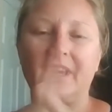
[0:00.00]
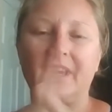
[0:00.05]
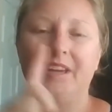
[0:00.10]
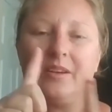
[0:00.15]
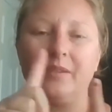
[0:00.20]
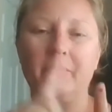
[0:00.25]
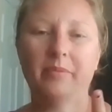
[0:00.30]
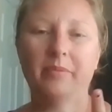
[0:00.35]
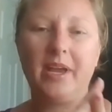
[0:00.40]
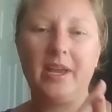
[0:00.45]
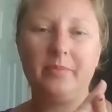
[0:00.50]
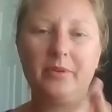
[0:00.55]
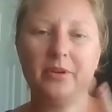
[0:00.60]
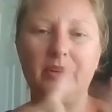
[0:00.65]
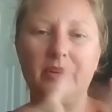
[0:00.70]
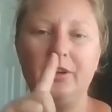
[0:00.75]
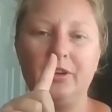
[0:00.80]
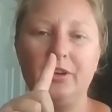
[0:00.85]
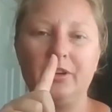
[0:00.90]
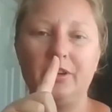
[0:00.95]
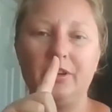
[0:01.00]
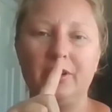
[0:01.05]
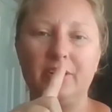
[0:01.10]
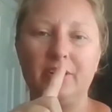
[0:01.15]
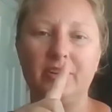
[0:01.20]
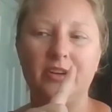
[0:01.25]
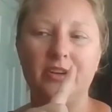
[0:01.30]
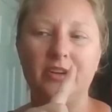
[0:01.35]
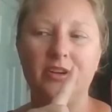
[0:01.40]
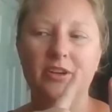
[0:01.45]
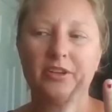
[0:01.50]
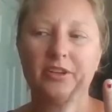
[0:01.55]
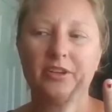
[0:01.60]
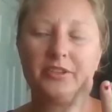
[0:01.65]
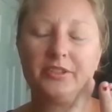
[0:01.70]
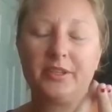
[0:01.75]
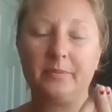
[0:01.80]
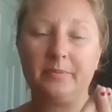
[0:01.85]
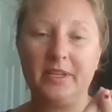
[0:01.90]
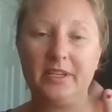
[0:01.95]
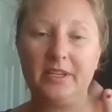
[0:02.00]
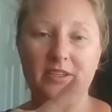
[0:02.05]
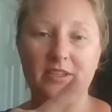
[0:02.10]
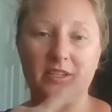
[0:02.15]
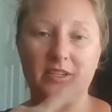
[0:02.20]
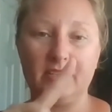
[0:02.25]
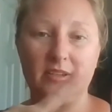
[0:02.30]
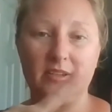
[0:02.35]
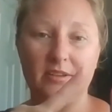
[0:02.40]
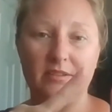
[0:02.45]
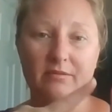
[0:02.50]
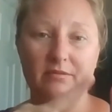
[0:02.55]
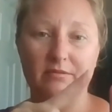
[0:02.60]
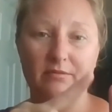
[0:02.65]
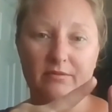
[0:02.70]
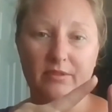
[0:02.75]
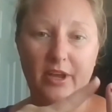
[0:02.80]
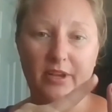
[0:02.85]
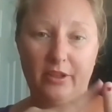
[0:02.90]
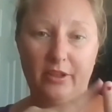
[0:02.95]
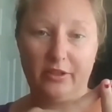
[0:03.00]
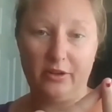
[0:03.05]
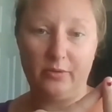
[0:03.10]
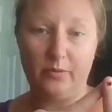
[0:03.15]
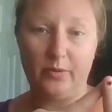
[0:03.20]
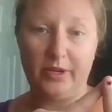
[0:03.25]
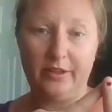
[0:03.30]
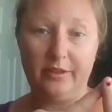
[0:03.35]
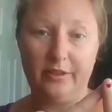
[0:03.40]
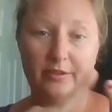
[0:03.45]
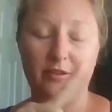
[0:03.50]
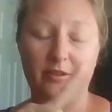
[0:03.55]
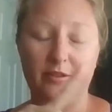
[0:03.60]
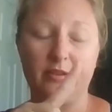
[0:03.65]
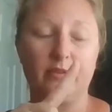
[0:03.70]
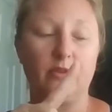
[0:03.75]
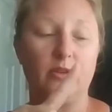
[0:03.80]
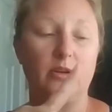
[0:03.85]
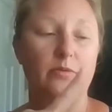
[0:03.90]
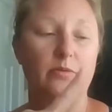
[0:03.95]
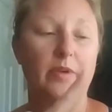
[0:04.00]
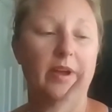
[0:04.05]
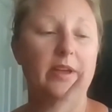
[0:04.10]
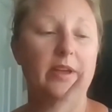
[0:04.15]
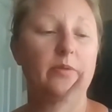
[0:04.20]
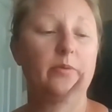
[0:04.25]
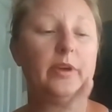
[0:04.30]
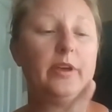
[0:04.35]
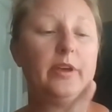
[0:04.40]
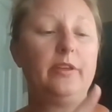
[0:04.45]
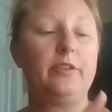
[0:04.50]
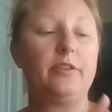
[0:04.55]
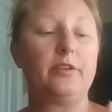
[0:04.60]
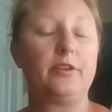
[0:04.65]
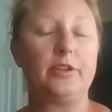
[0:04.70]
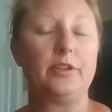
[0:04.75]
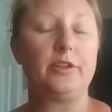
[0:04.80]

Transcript: Paper. Something to color with or write with, glue